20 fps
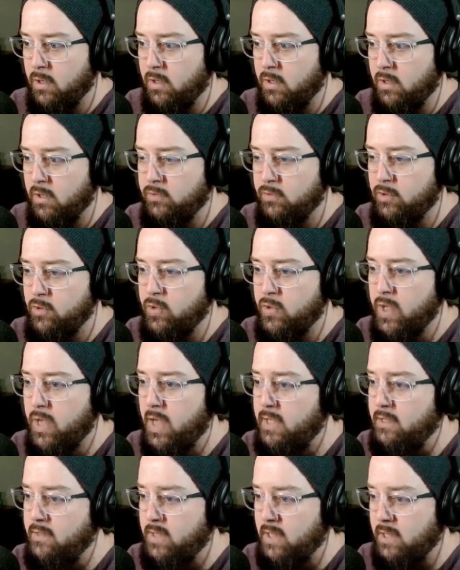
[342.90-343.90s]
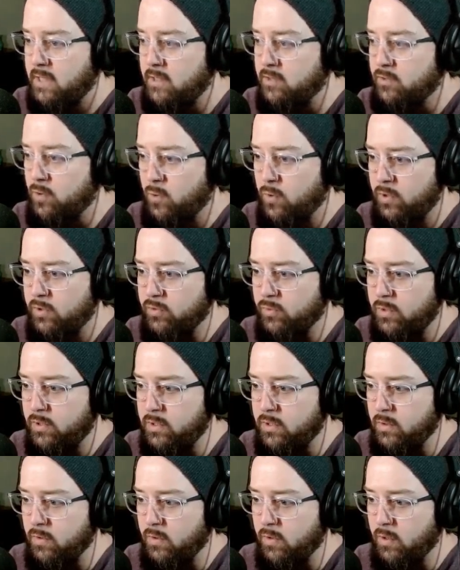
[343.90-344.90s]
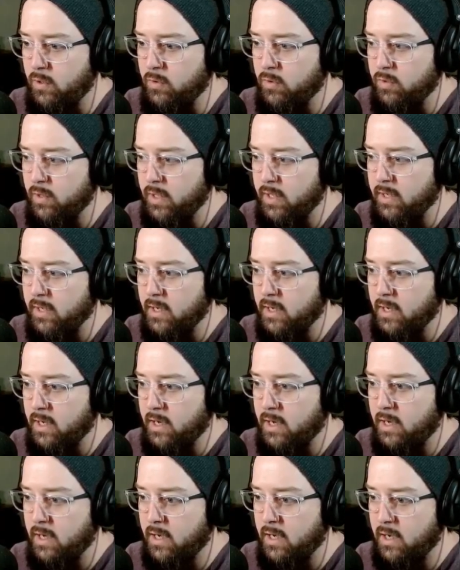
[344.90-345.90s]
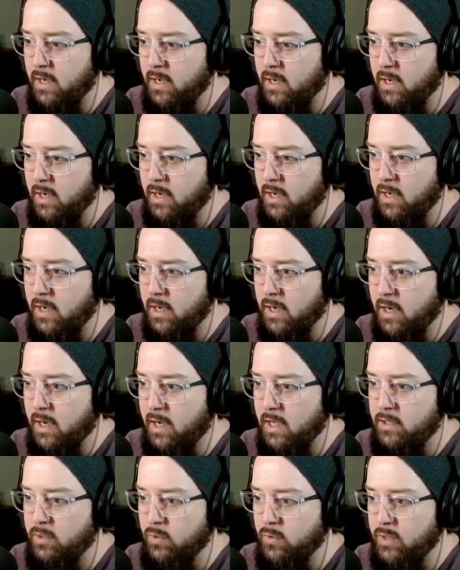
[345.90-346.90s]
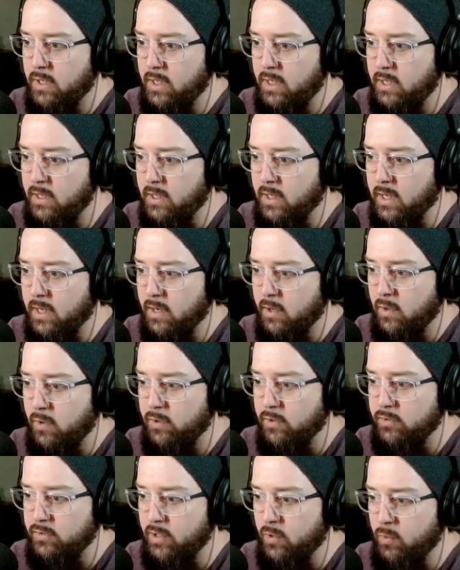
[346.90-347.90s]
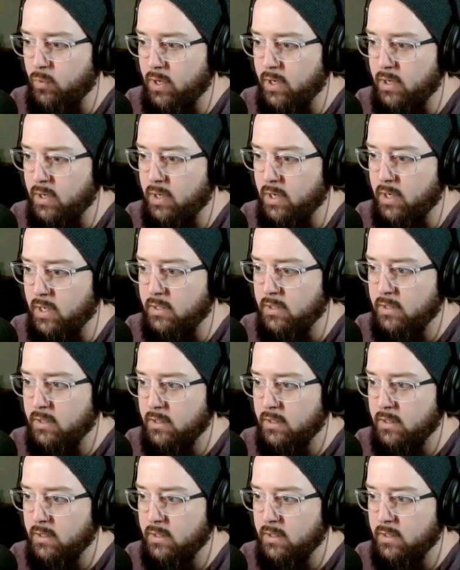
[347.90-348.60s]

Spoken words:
So you can't take these coins with you, though. Like, I don't get it. Like, I don't understand why not.